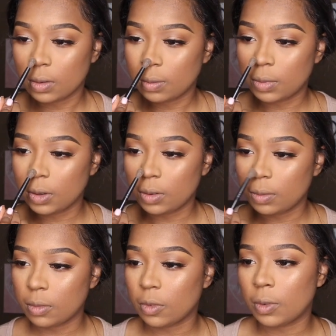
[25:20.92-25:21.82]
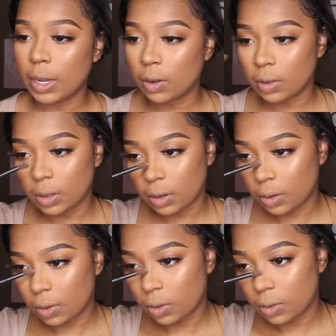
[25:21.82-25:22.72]
Boom. Right on the
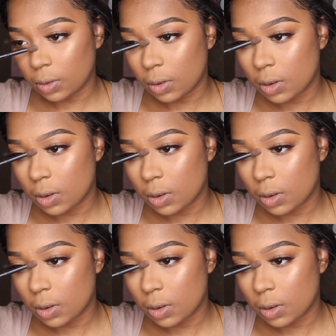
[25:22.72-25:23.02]
nose.